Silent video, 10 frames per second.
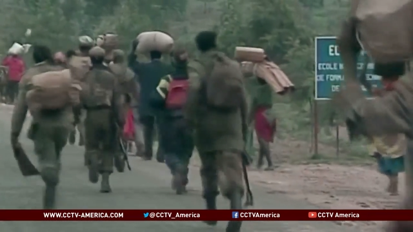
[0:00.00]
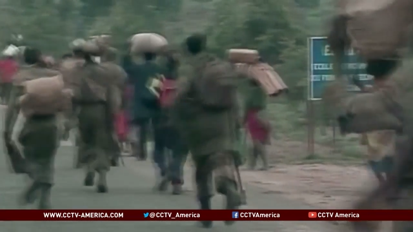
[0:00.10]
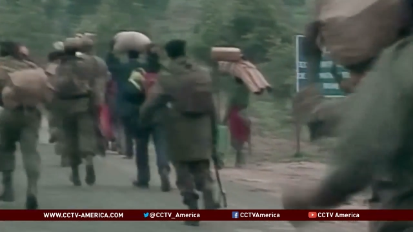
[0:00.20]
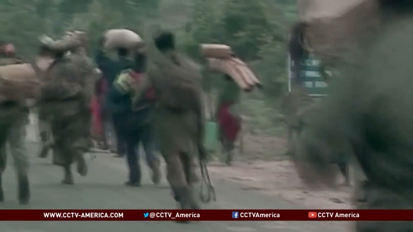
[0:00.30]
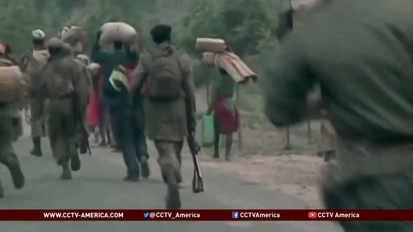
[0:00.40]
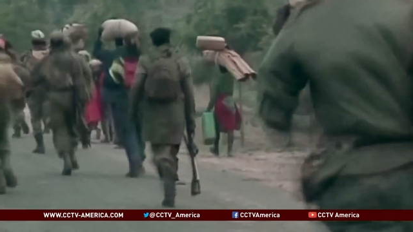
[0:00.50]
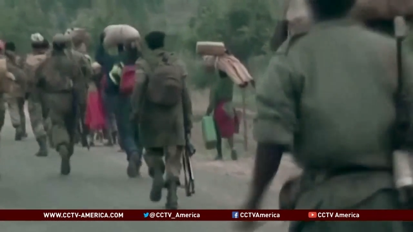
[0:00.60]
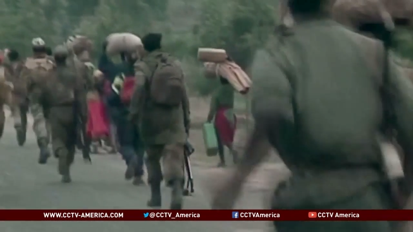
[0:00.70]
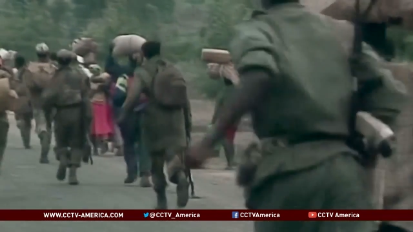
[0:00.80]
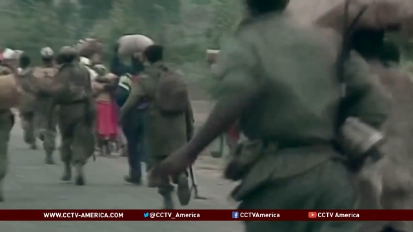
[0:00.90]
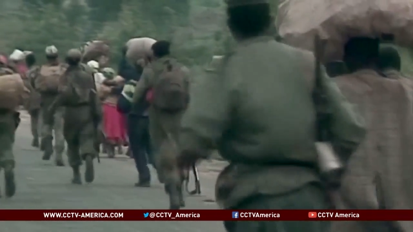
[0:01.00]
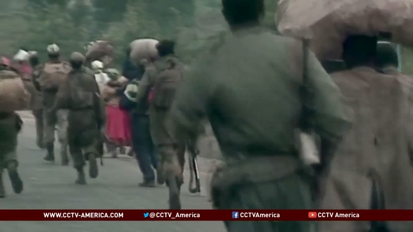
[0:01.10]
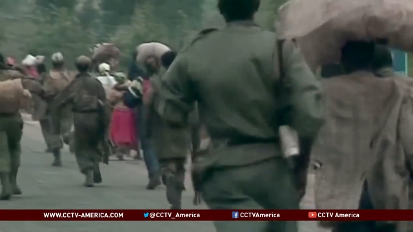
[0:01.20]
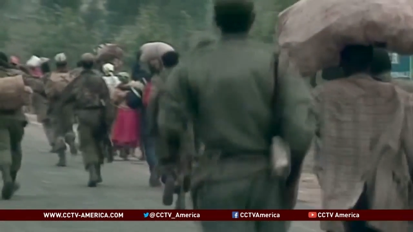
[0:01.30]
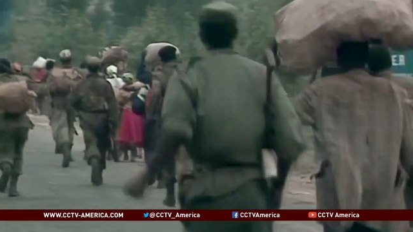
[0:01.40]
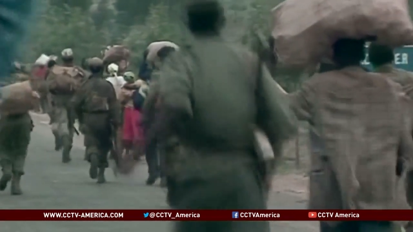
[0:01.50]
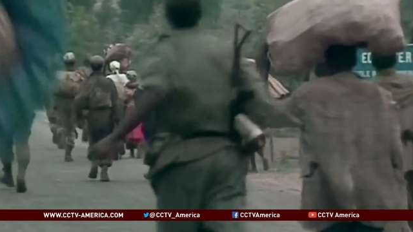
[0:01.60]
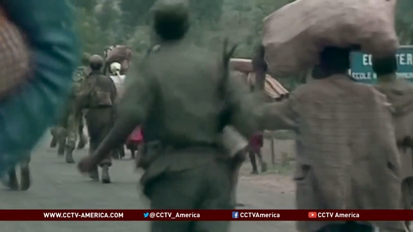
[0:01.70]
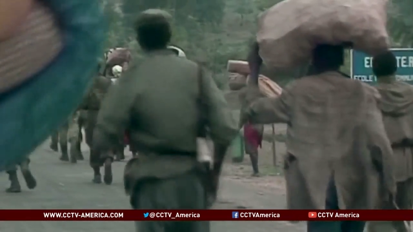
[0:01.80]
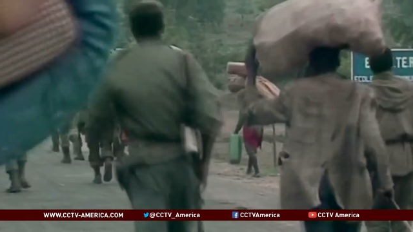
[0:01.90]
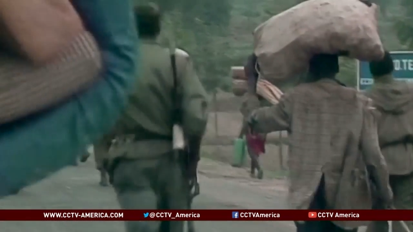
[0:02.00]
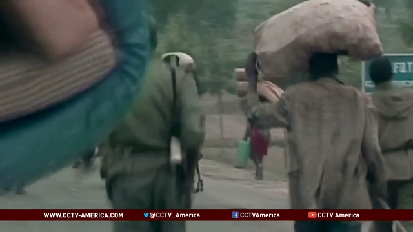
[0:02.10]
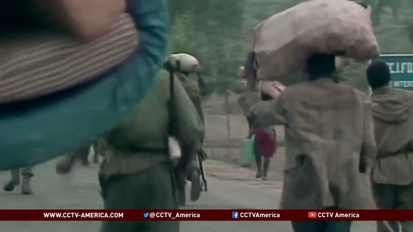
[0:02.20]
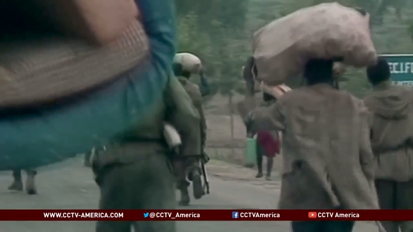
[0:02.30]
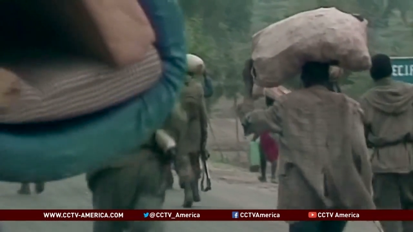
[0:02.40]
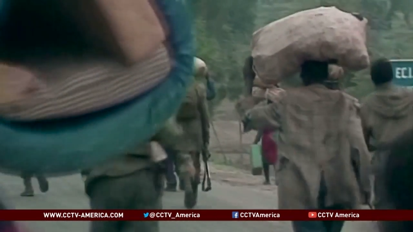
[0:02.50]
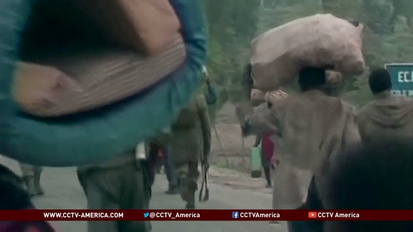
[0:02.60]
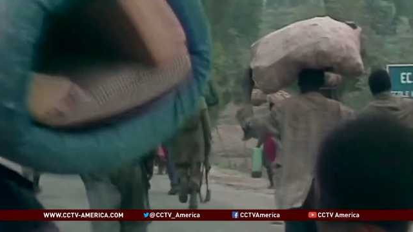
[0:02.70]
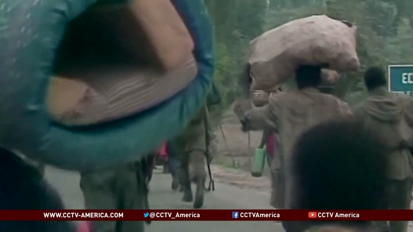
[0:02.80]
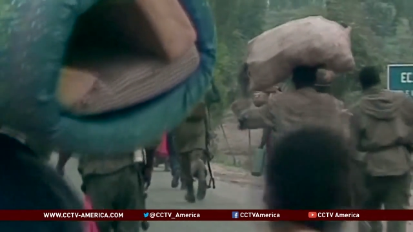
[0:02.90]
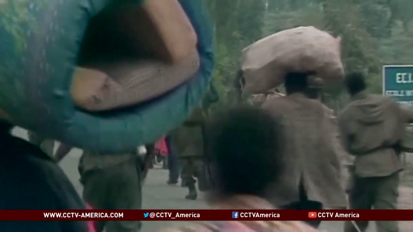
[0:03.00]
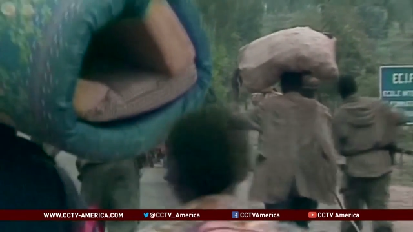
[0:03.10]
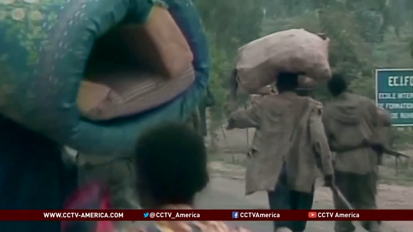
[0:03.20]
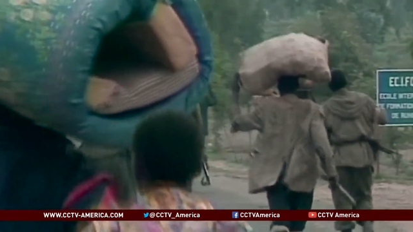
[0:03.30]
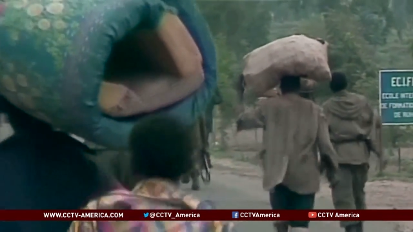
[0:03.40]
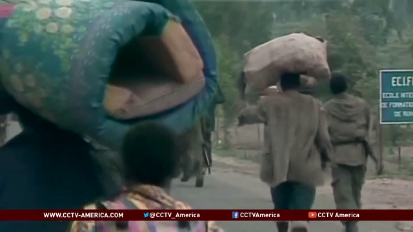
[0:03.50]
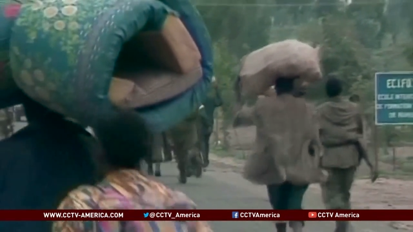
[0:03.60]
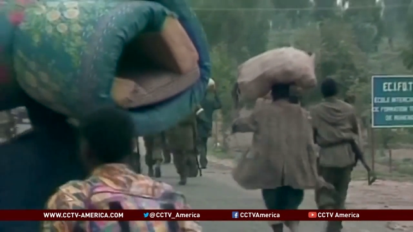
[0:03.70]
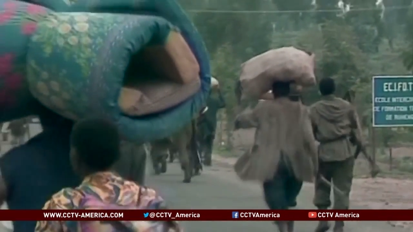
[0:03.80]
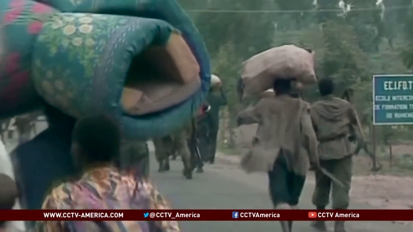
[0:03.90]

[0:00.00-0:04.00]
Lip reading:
Nobody's mouth can be seen.